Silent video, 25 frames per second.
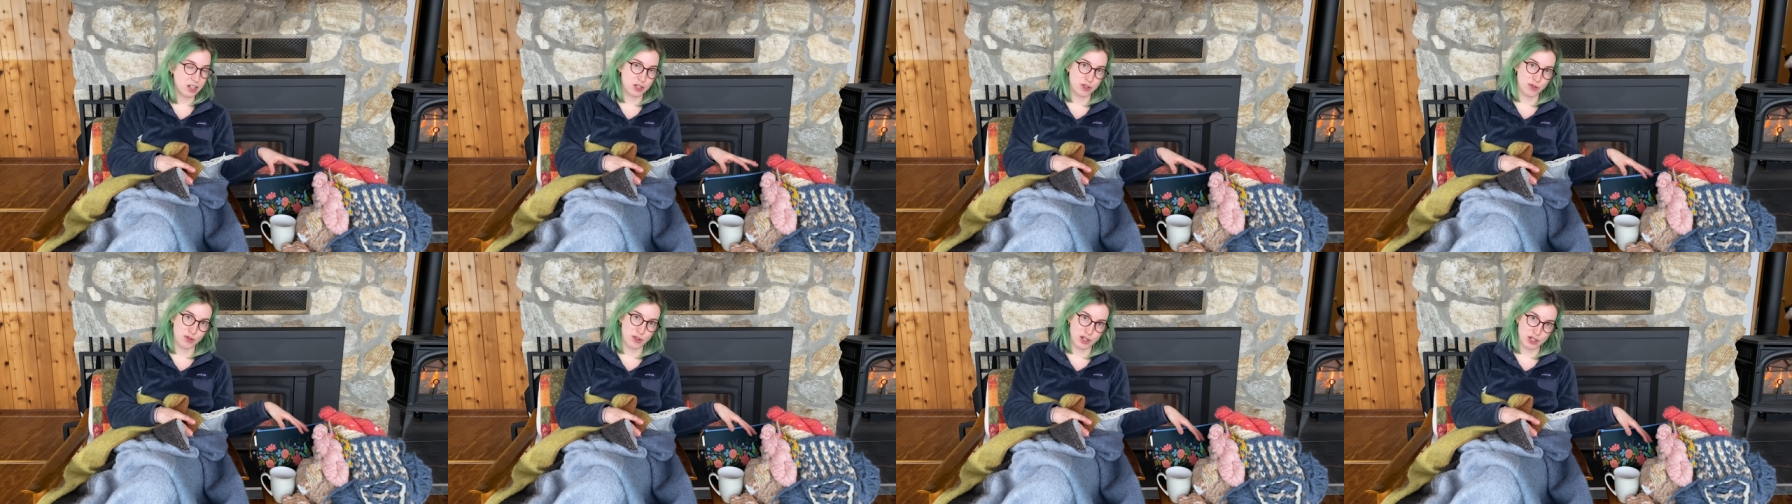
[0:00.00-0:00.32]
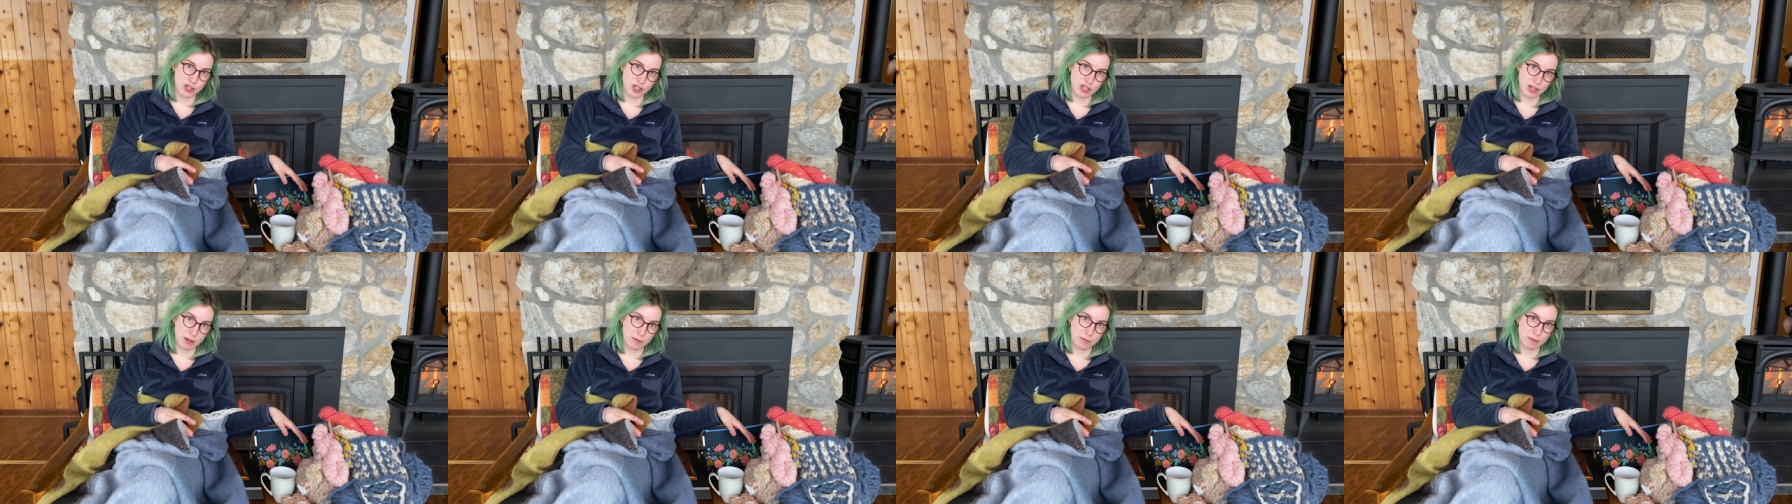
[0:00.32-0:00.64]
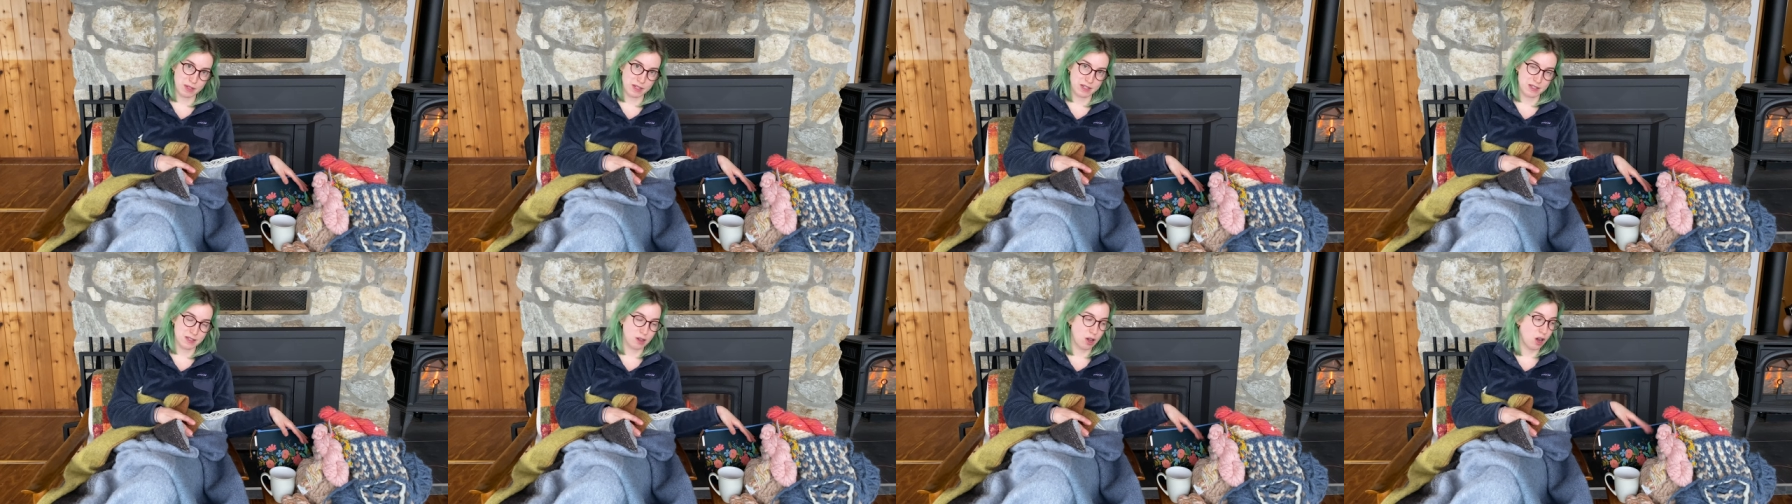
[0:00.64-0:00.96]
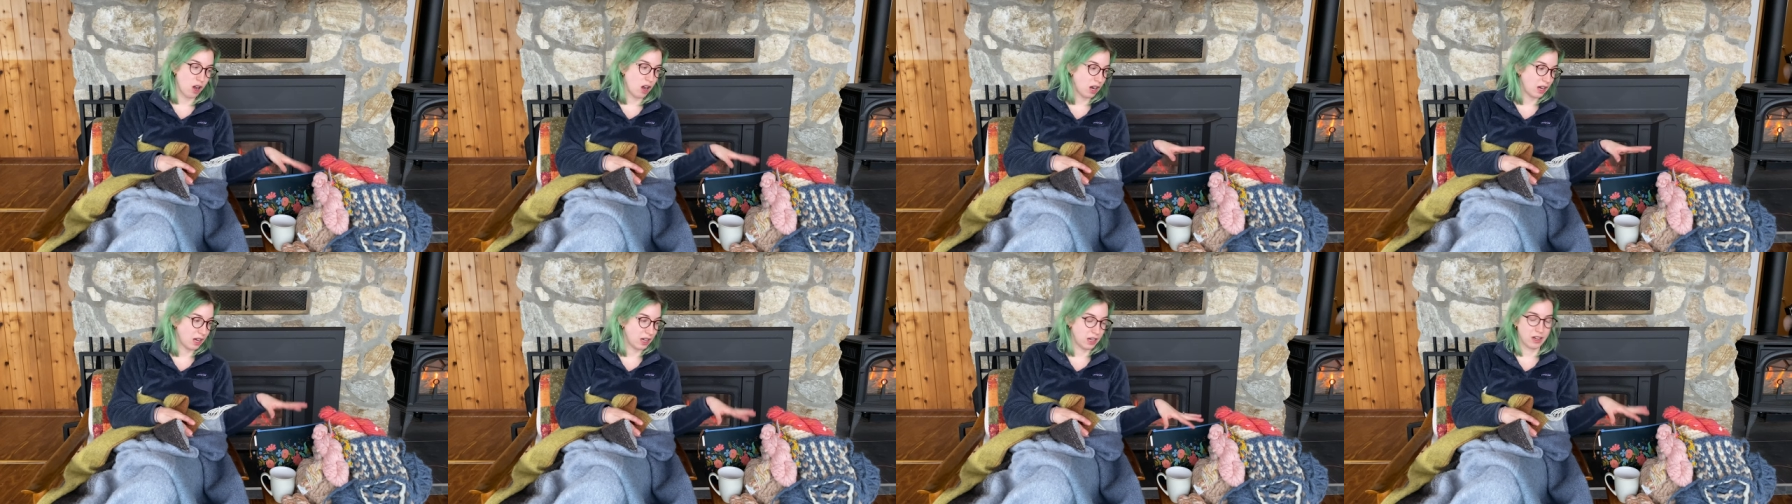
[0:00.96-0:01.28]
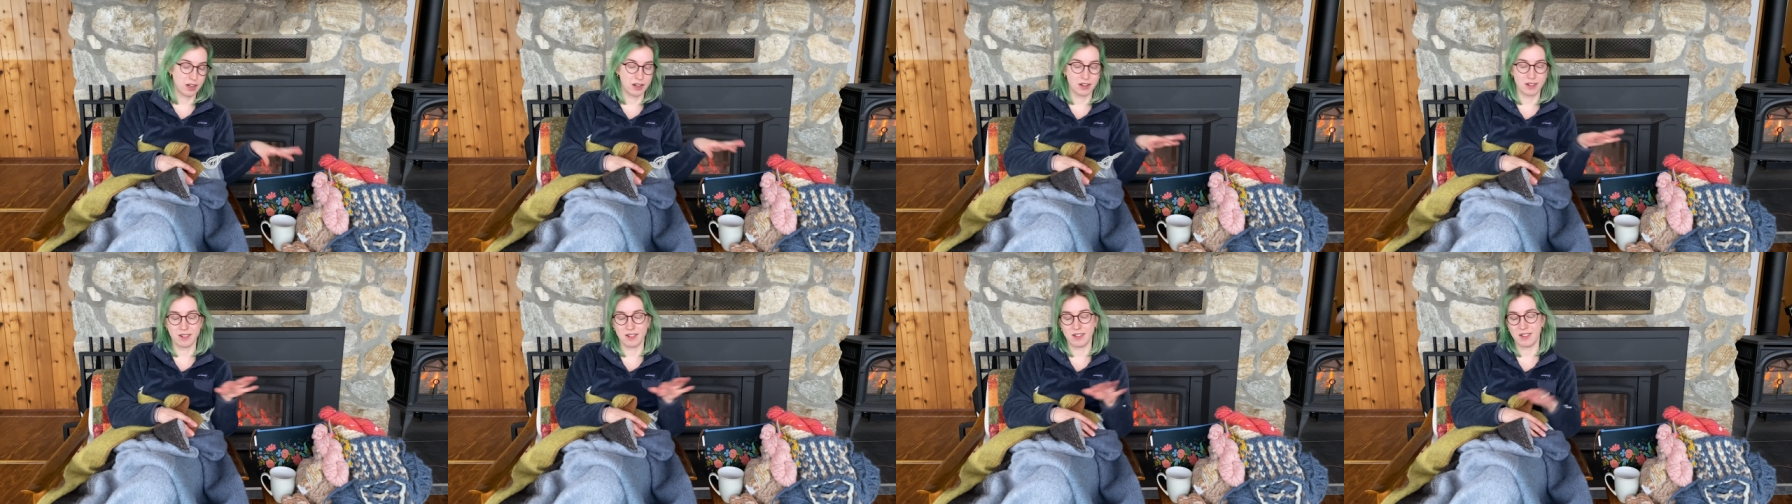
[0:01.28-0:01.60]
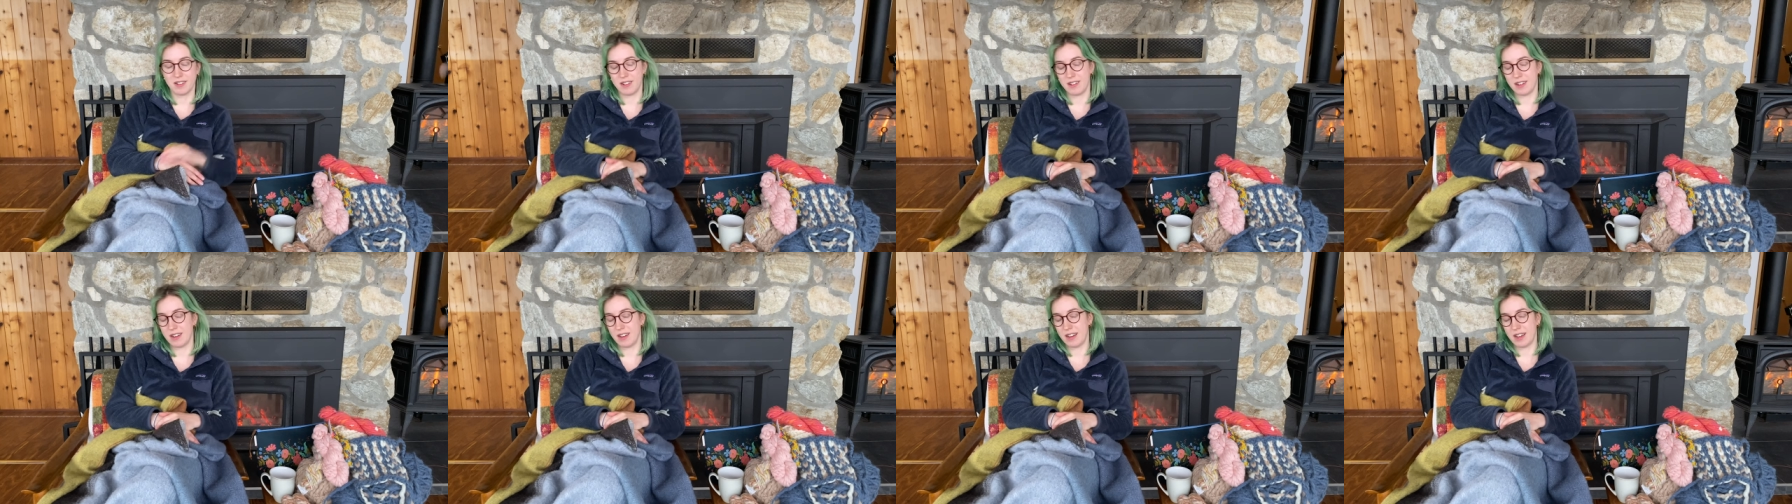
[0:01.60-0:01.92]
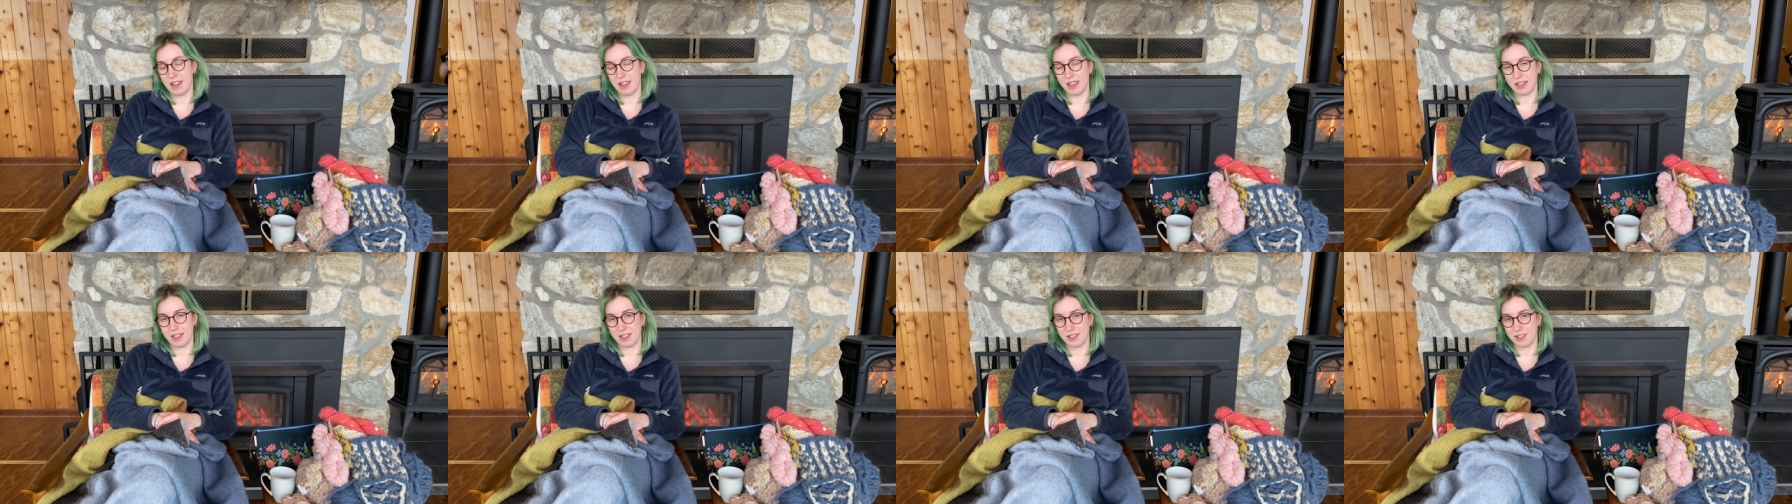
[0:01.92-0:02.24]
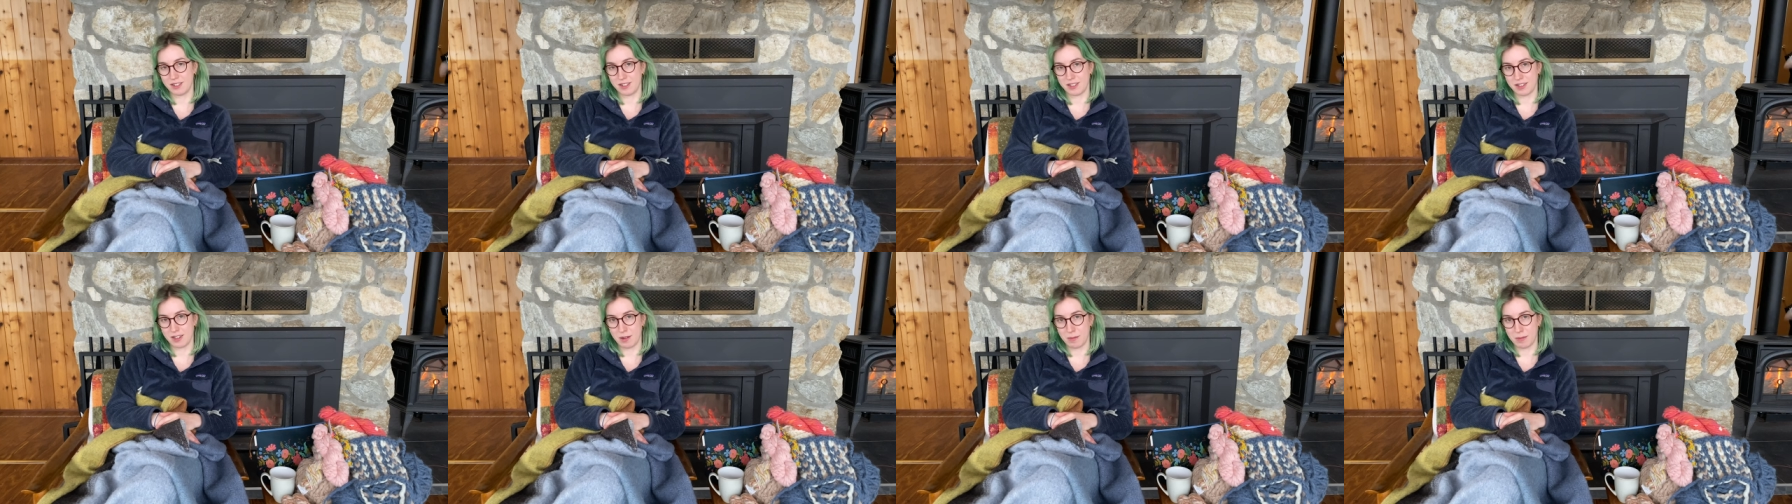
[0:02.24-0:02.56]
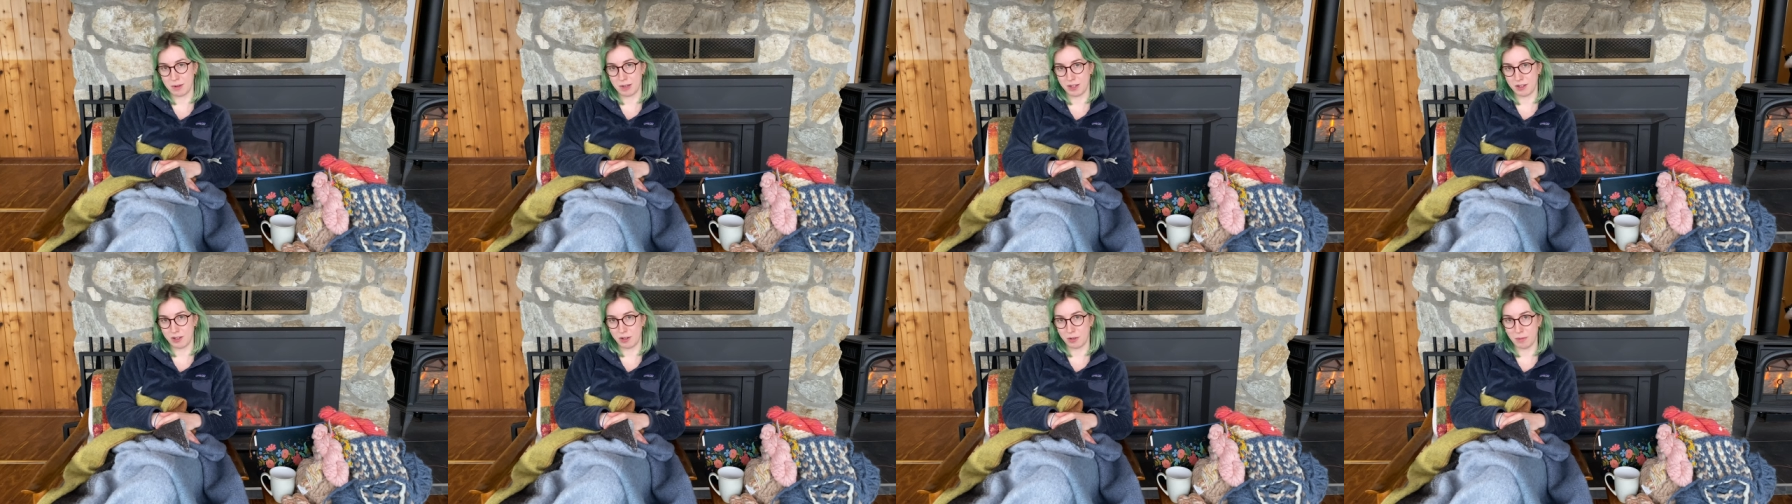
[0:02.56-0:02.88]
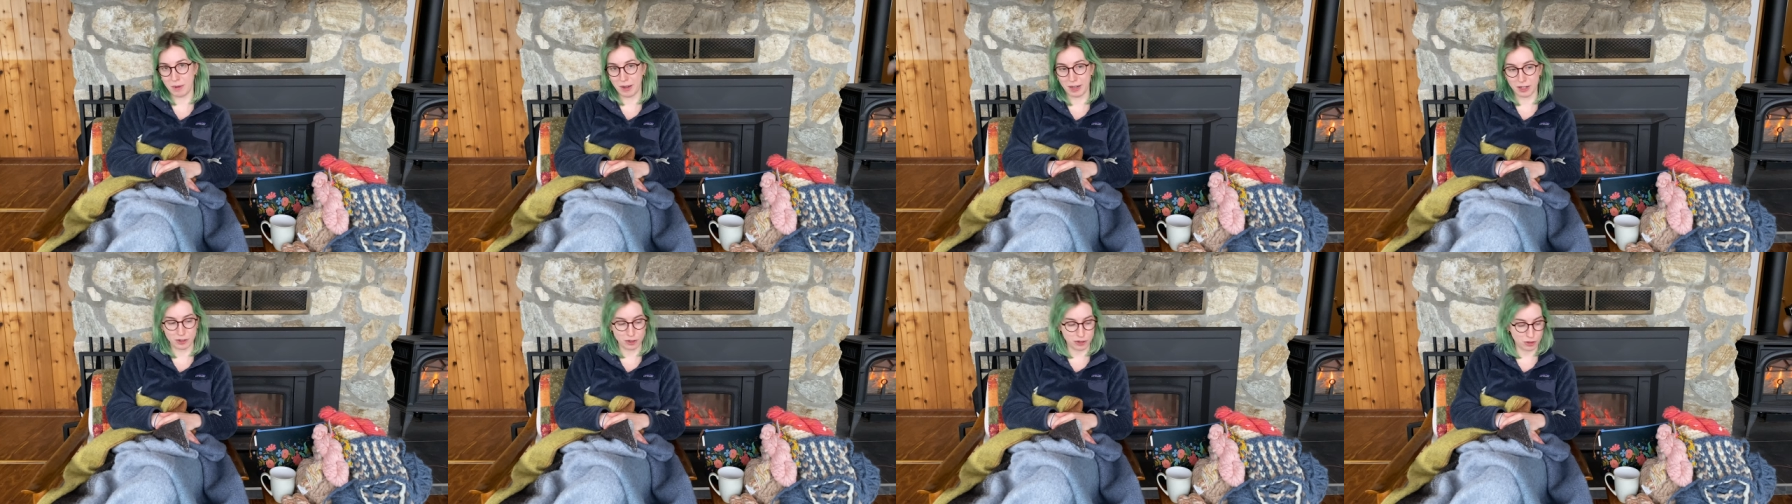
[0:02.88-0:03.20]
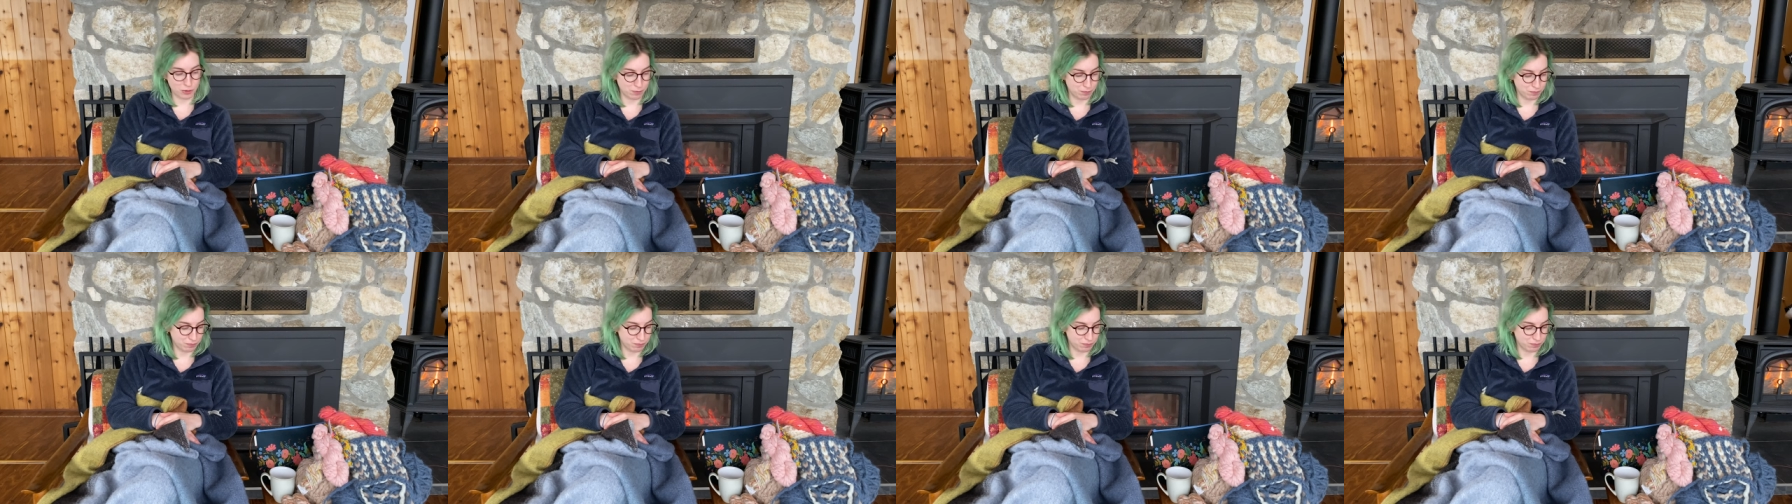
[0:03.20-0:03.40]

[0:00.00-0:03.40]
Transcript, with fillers: finishing up the sock and I think it's just gonna be too much.